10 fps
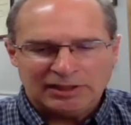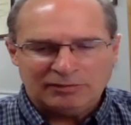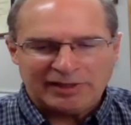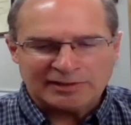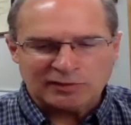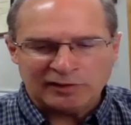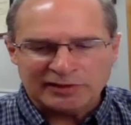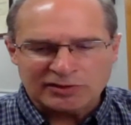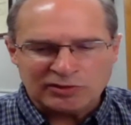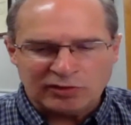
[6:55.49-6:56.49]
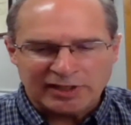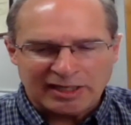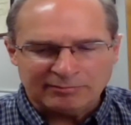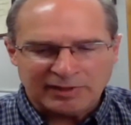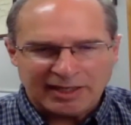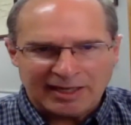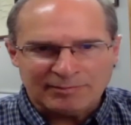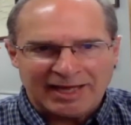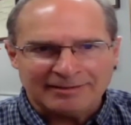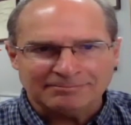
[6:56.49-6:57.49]
We ask all this in your name.
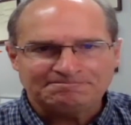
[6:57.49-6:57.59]
Amen.